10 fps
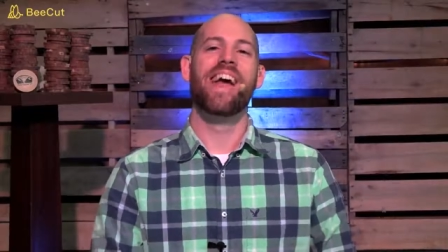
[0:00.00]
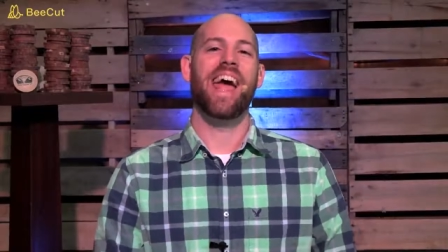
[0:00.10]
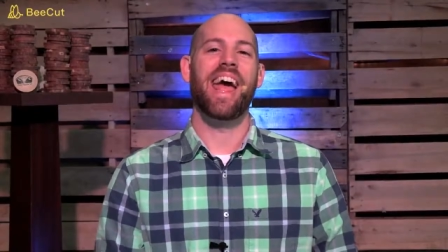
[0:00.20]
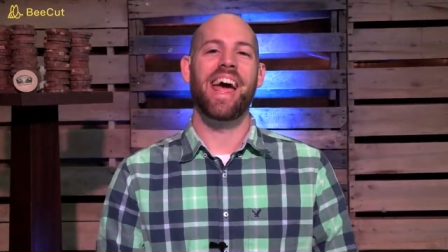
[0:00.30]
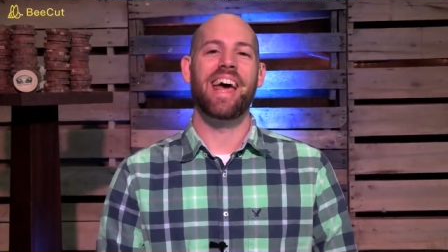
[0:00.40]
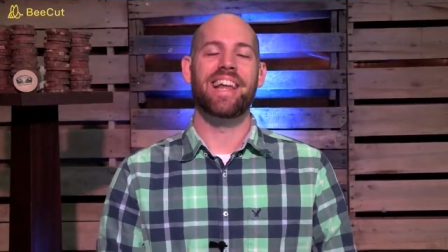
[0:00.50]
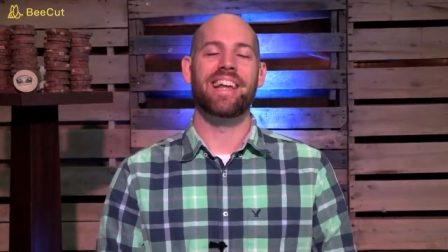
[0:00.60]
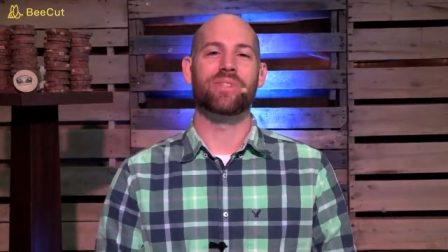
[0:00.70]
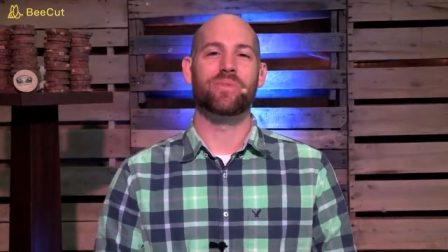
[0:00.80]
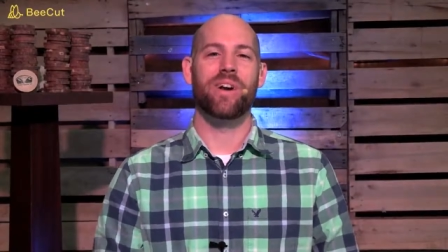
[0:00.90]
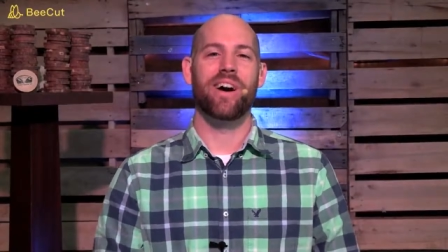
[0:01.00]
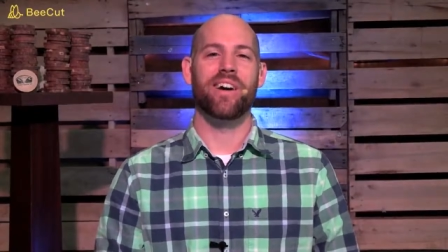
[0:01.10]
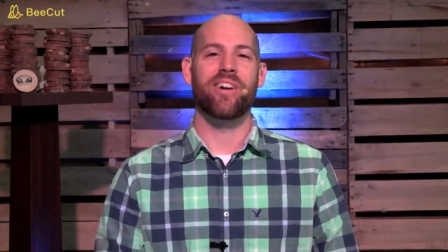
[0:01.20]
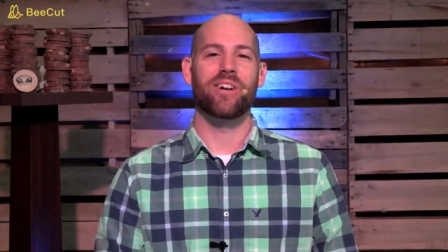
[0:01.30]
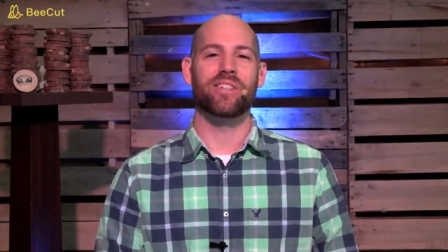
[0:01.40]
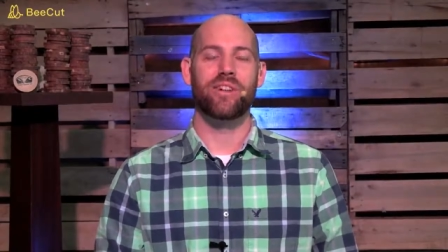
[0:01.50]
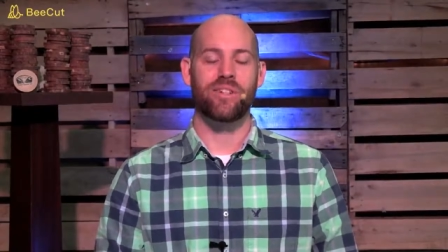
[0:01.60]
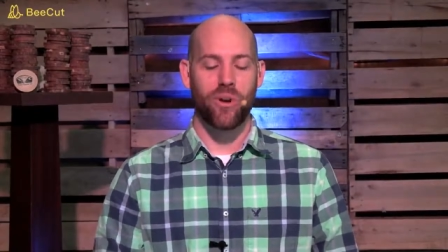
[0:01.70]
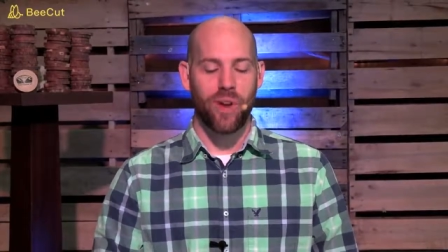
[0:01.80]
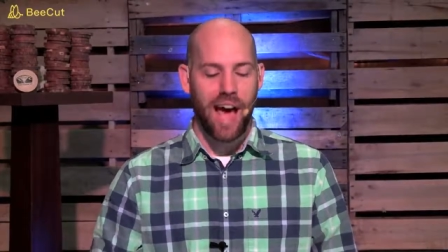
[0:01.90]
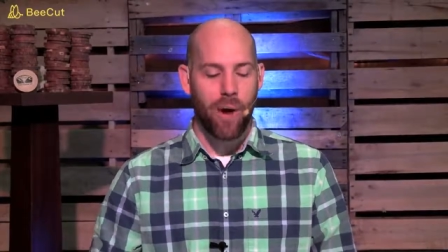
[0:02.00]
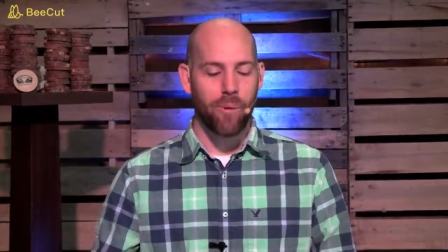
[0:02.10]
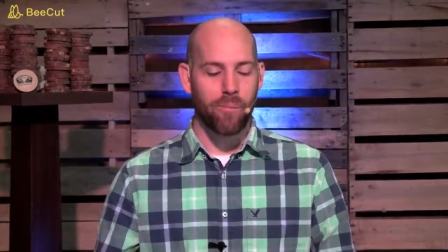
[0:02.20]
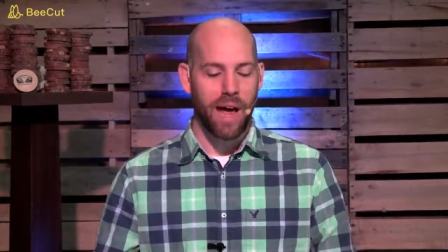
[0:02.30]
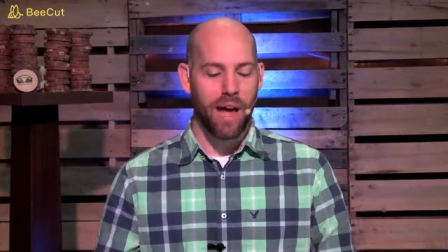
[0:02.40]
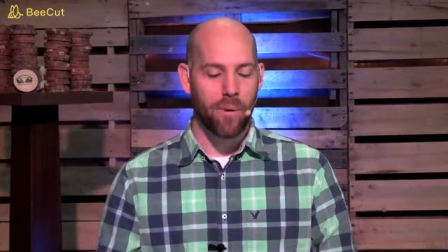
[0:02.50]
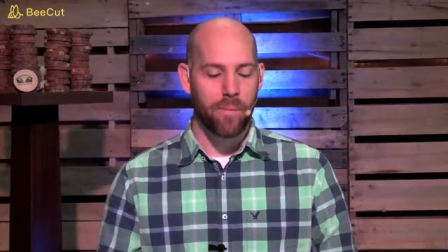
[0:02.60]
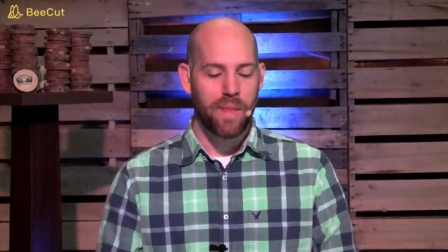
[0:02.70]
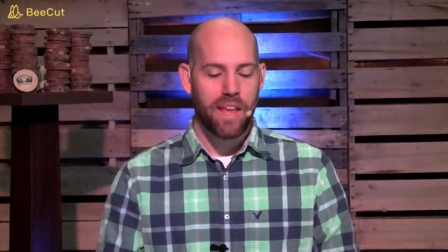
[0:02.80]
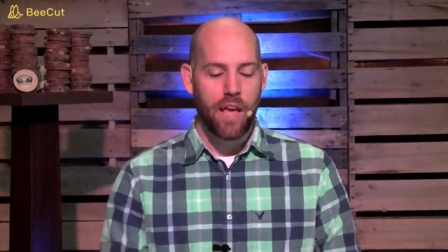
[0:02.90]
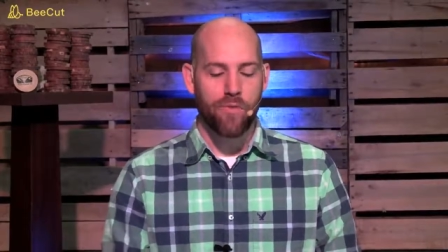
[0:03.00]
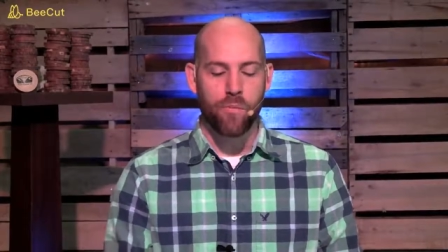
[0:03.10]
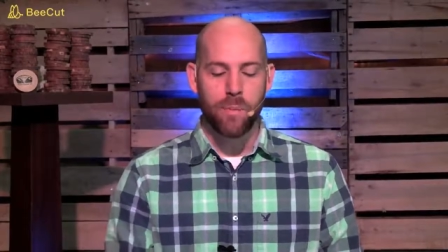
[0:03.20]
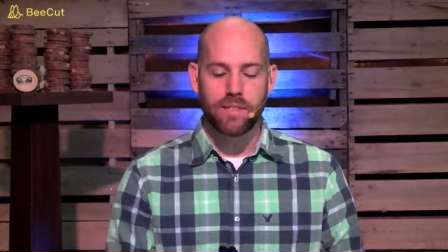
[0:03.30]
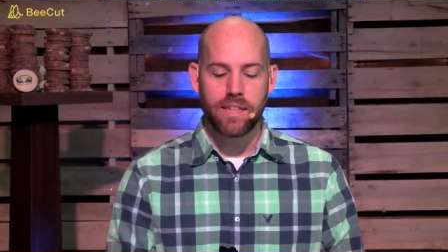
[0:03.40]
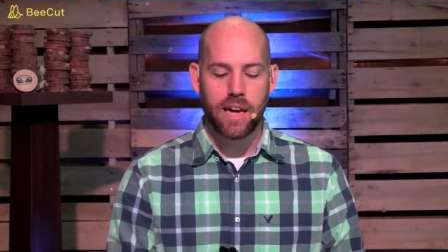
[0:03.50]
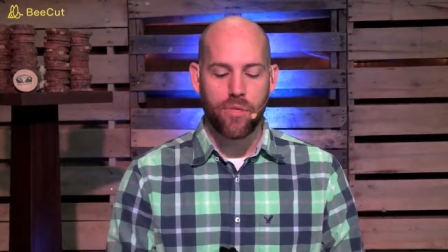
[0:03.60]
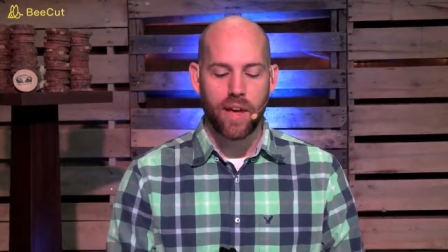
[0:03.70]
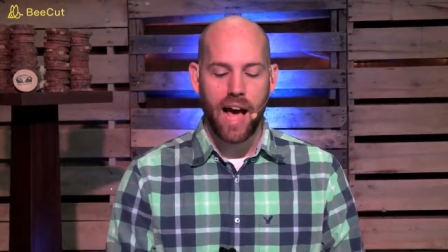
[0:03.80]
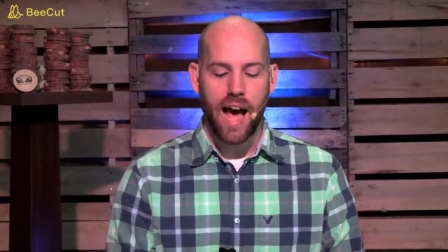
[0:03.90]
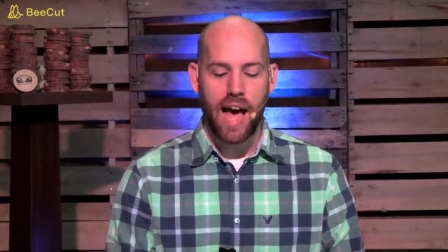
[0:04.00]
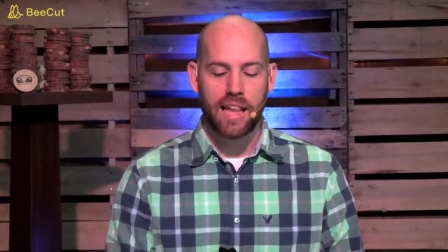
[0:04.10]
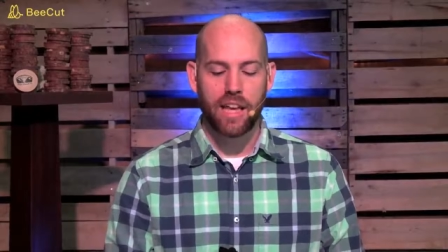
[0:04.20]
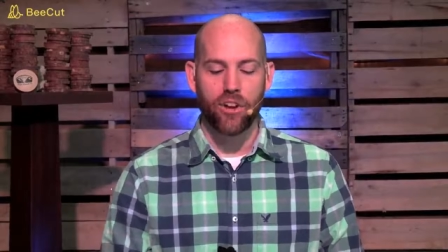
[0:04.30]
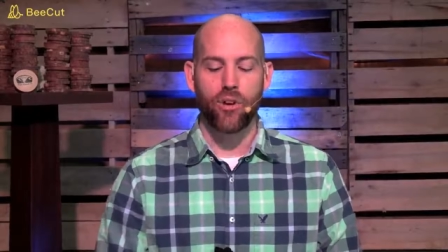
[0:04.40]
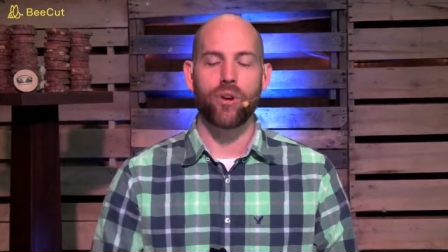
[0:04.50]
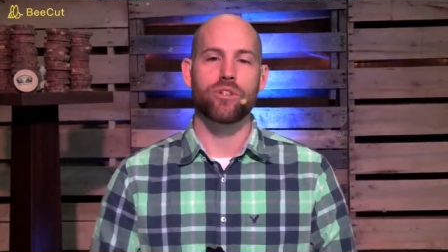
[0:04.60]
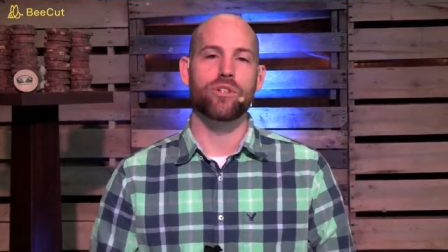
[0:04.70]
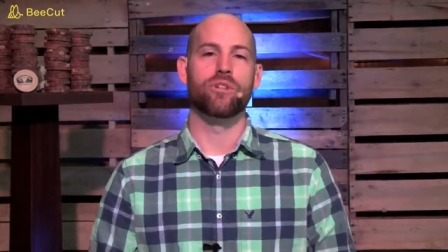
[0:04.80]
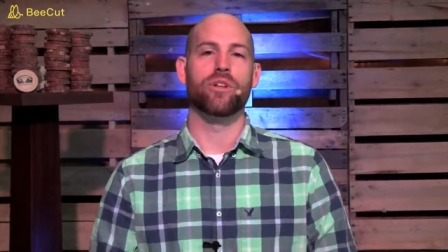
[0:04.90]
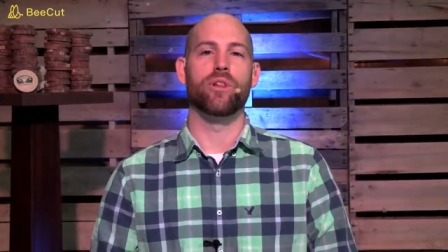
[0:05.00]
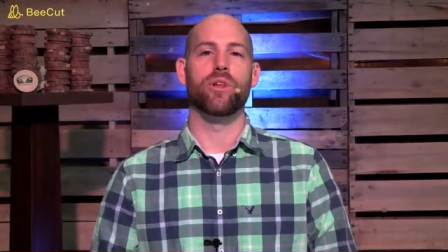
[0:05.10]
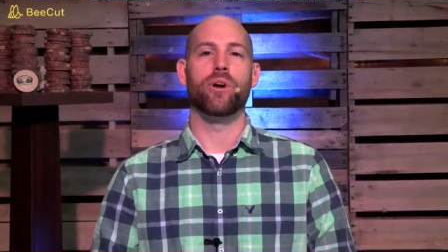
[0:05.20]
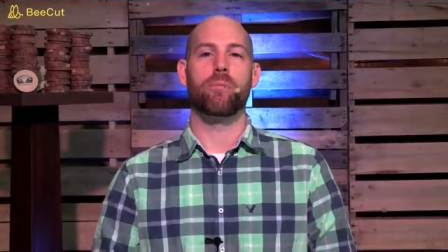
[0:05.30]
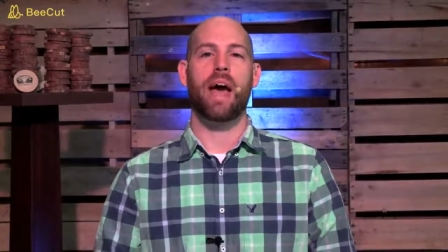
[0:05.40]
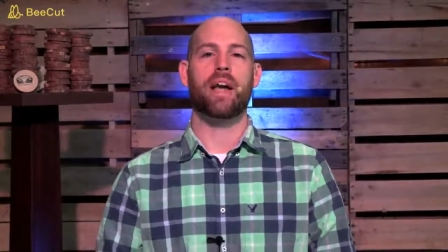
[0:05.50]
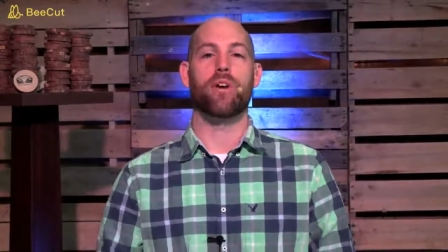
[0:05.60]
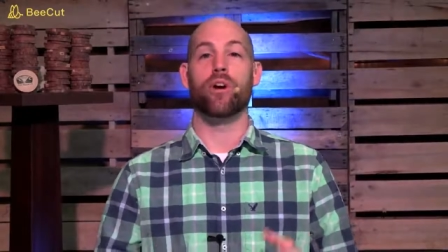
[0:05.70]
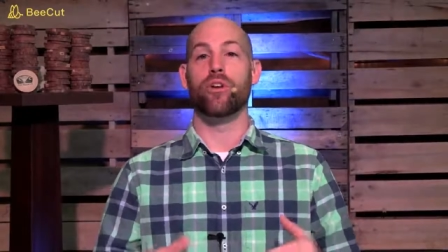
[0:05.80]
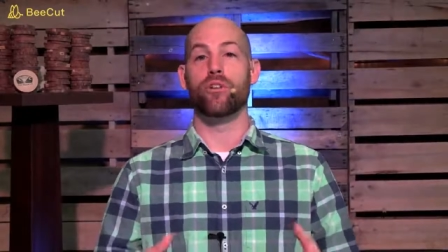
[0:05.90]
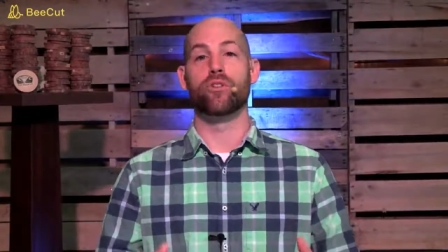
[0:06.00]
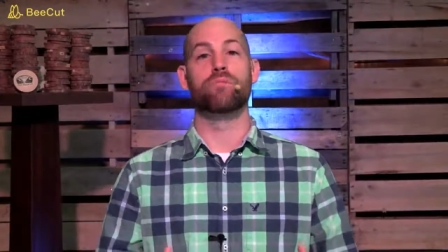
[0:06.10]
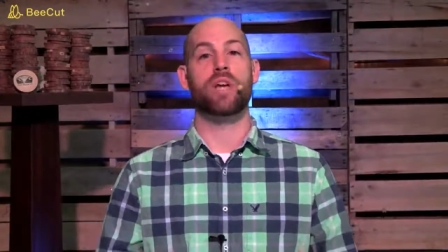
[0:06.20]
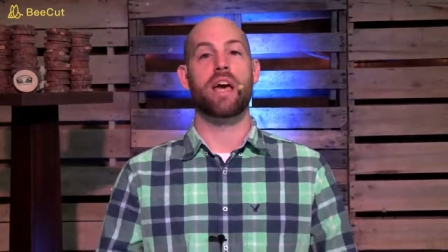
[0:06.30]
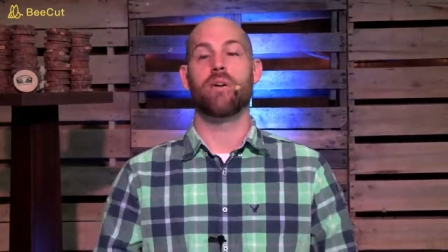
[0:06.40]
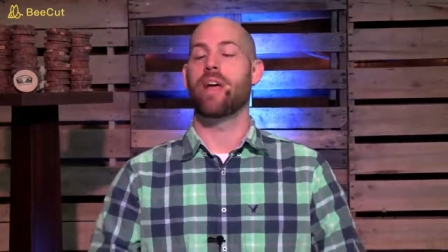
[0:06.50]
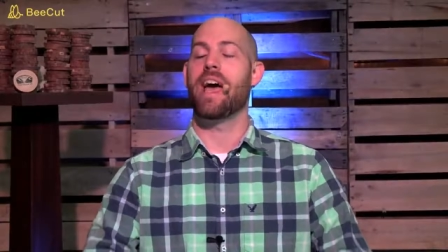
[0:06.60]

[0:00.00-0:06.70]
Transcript: And it's uh, called a series called Outward Bound. If you missed anything, I highly encourage you to look back on our YouTube channel.